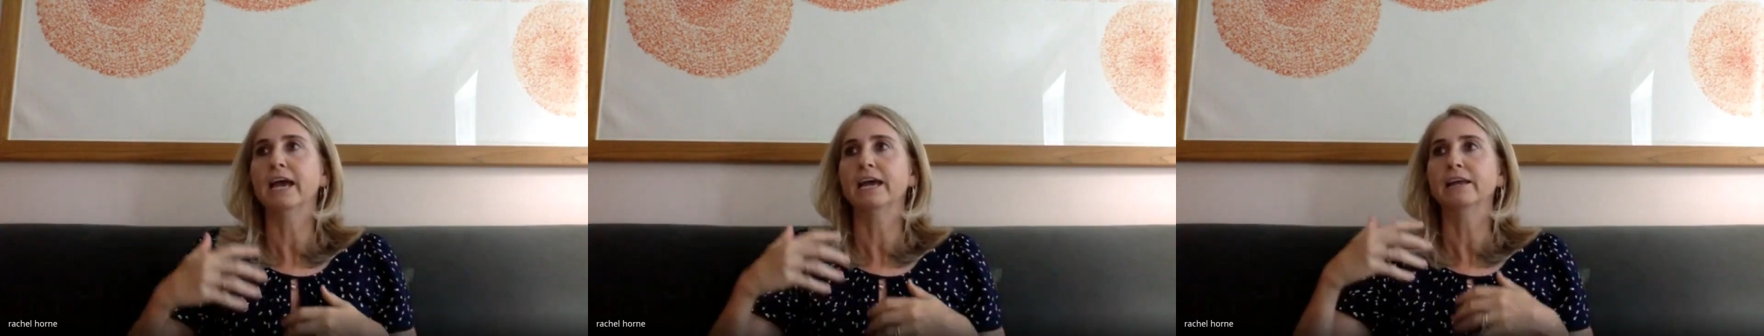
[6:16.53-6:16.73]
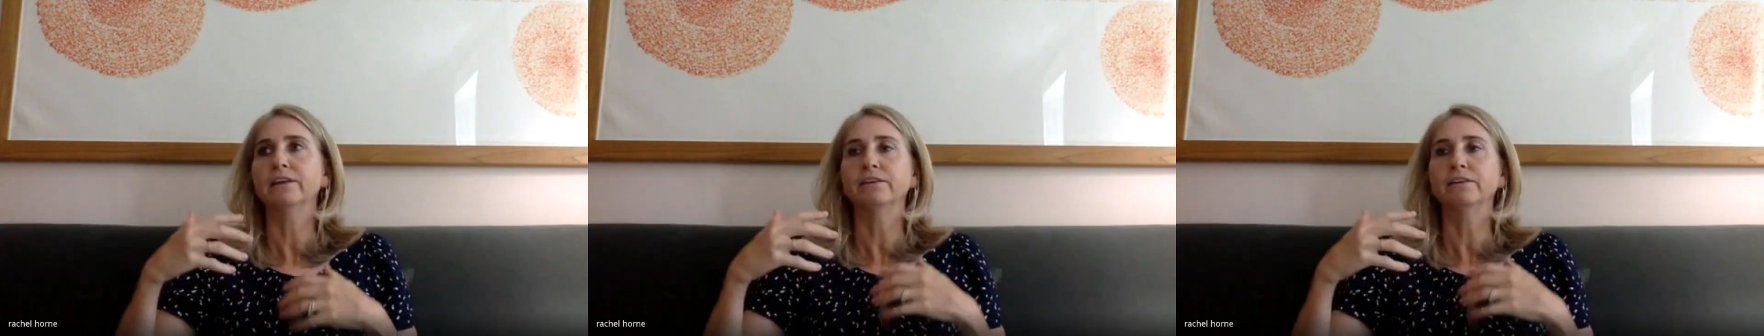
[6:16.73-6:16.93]

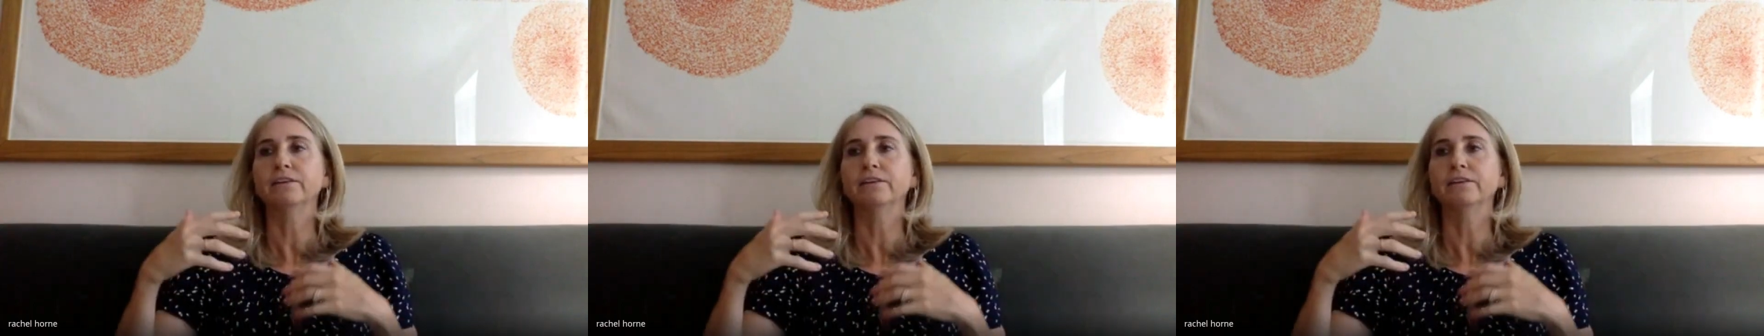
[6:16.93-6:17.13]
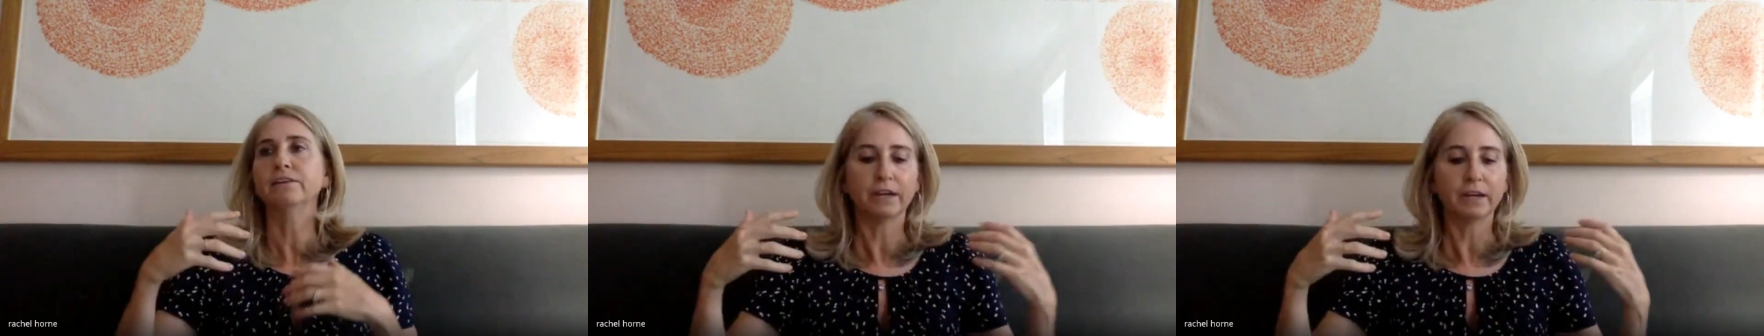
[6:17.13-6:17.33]

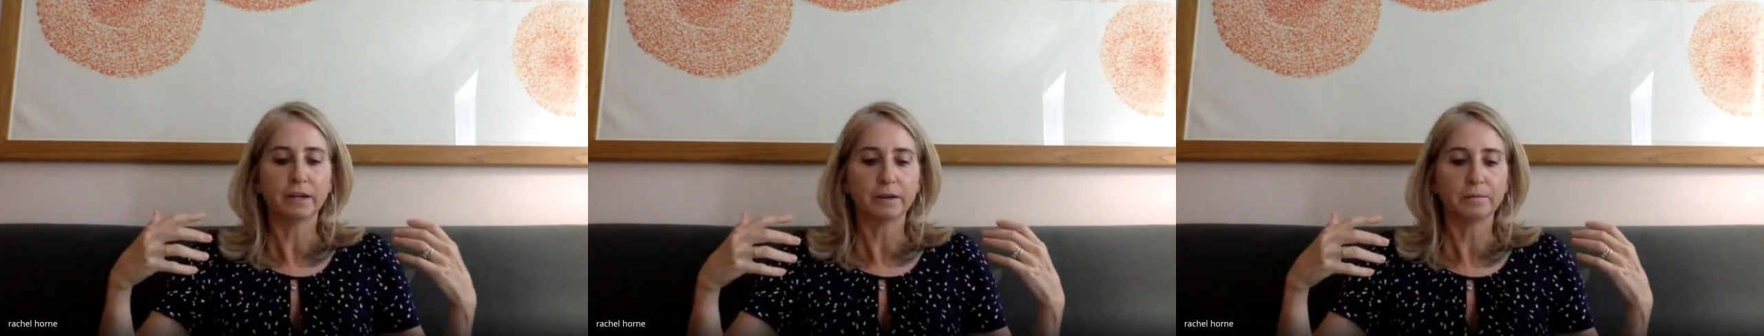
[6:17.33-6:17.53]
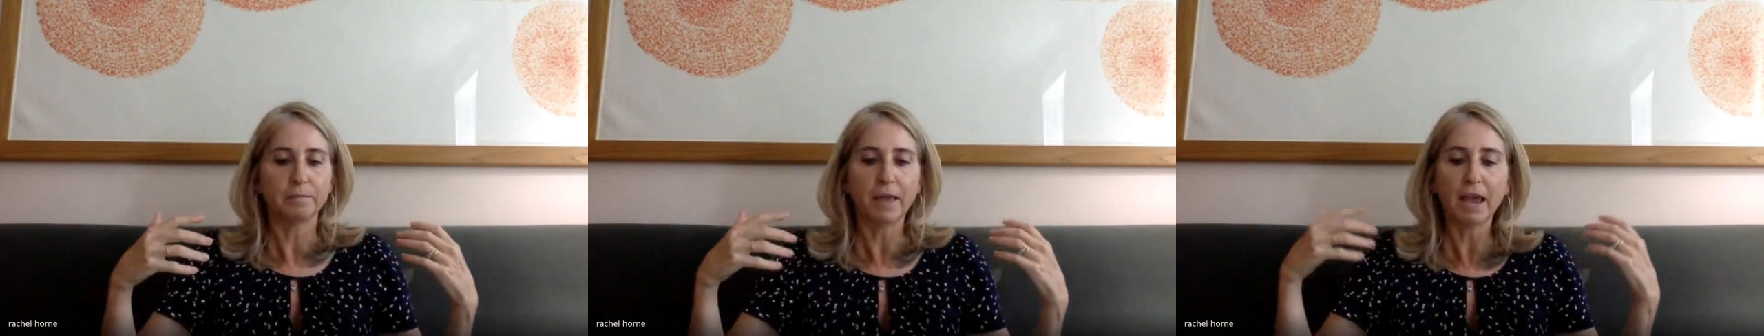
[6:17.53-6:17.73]
and
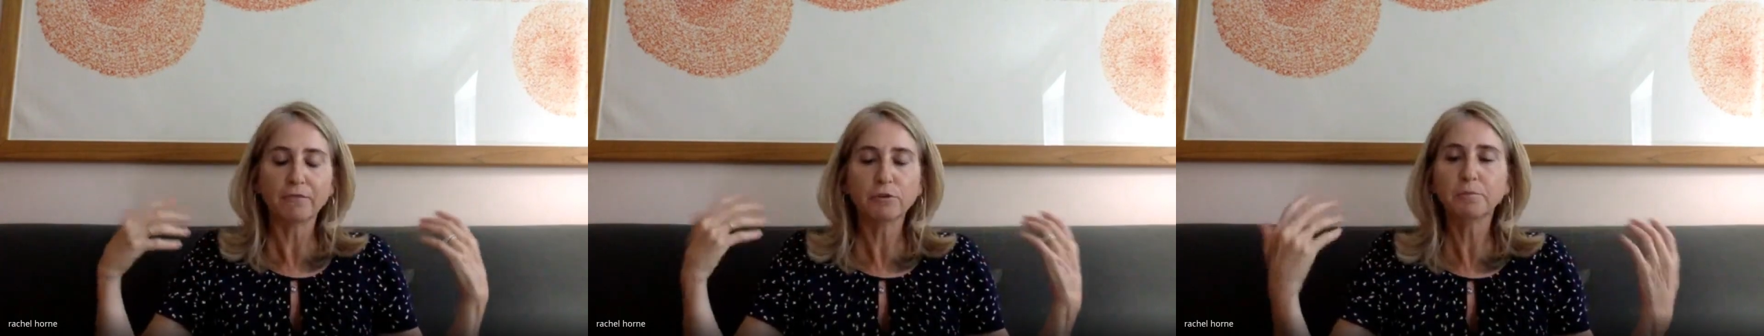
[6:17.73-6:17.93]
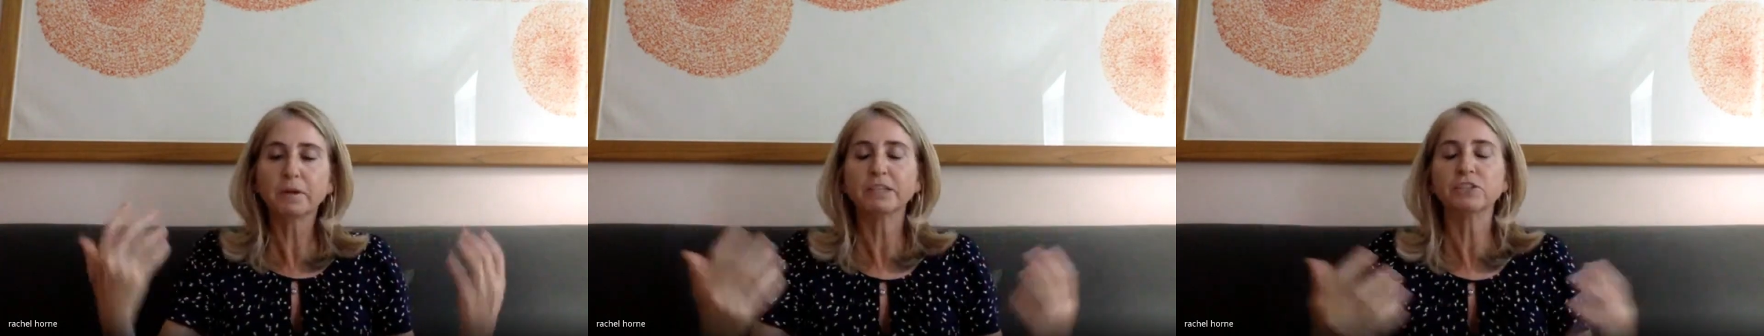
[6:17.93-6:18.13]

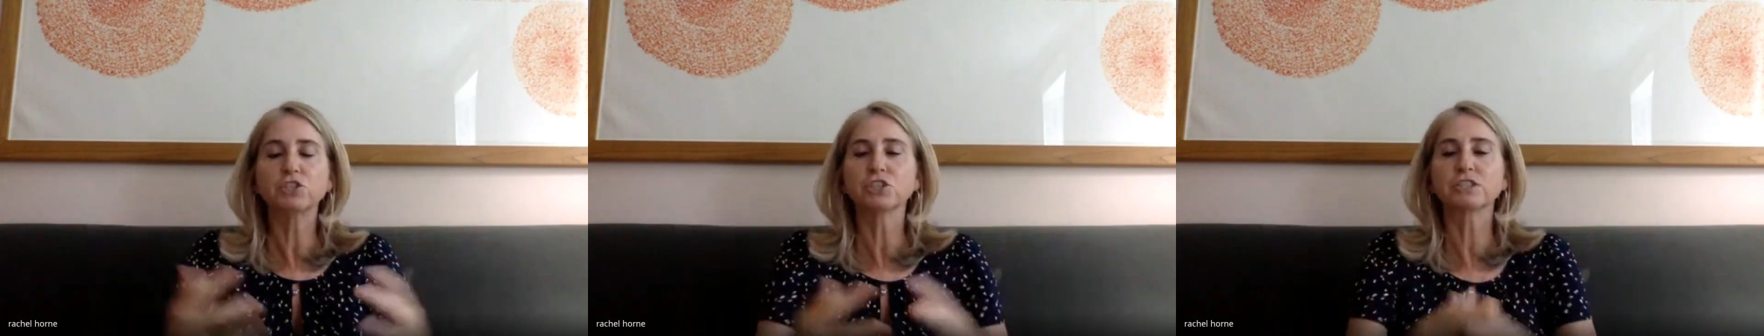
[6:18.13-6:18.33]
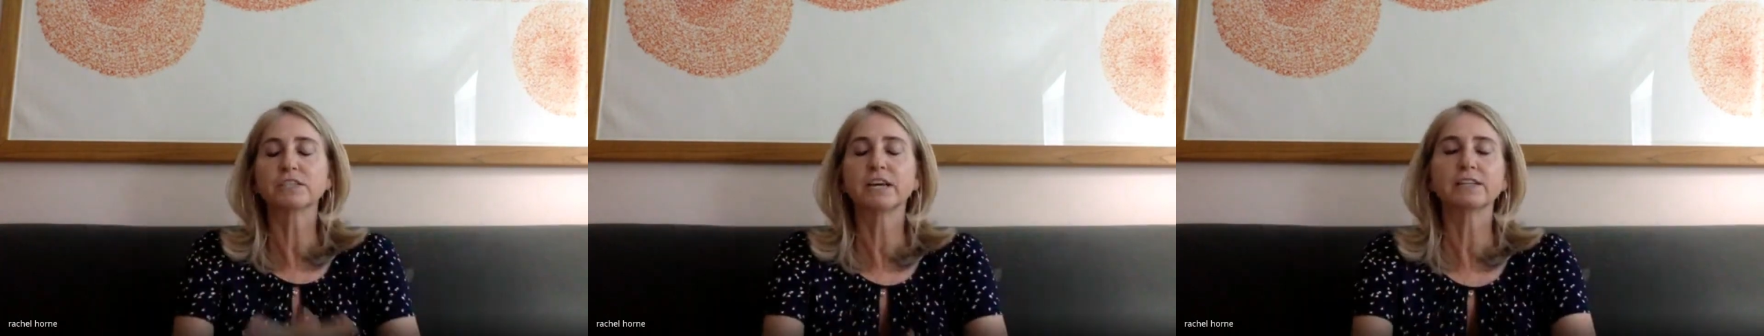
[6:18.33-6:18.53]

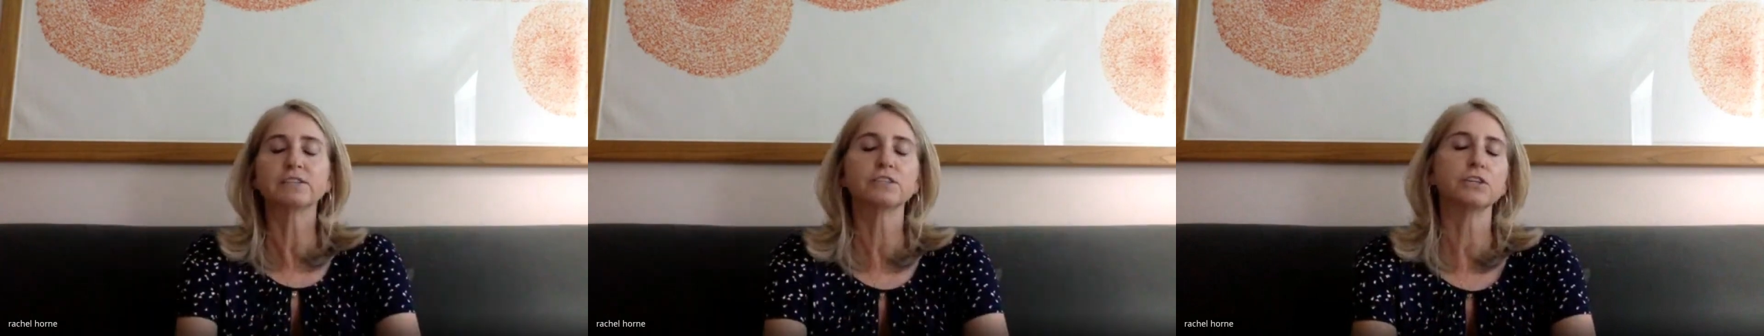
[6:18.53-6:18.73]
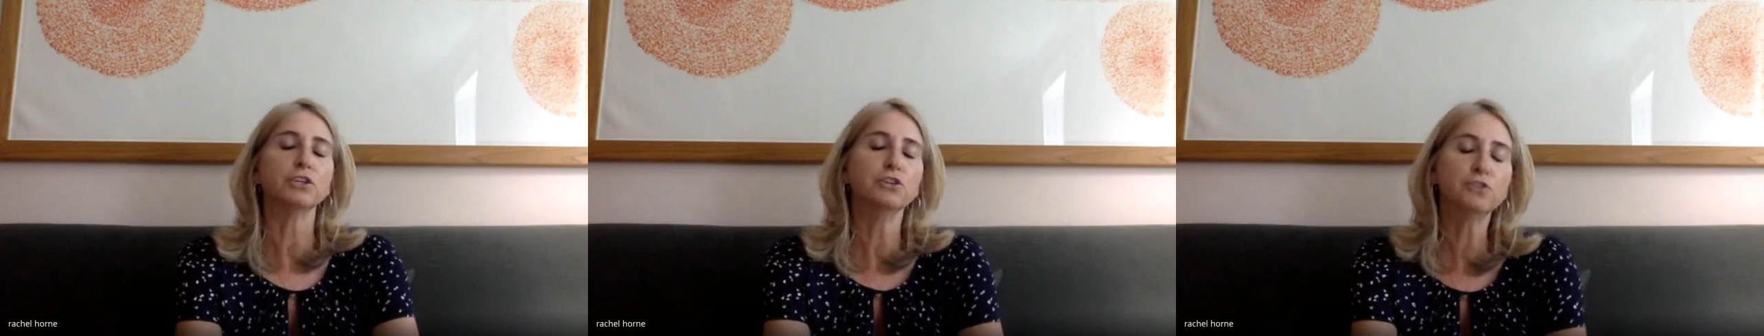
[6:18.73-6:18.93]
everybody just
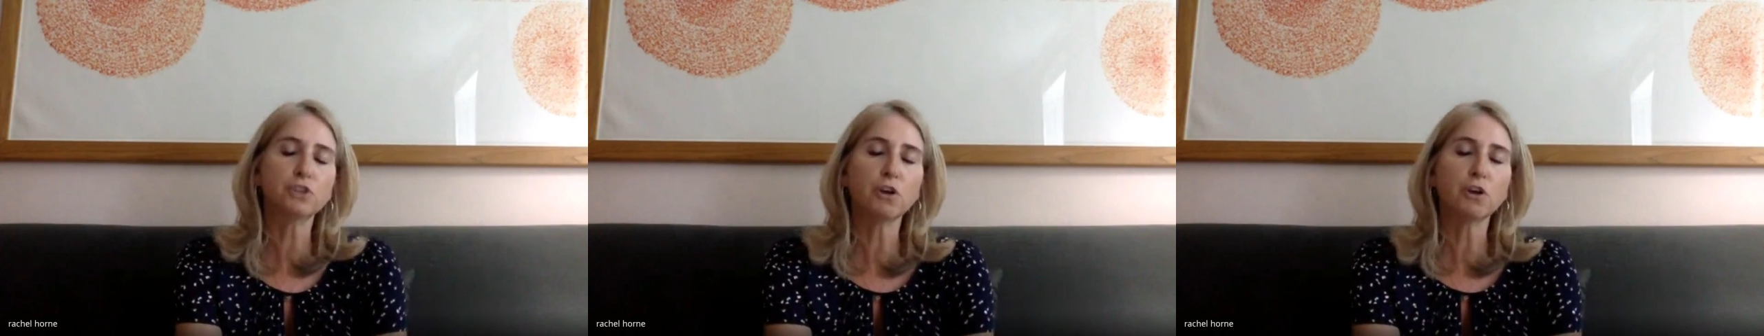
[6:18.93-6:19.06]
gets it.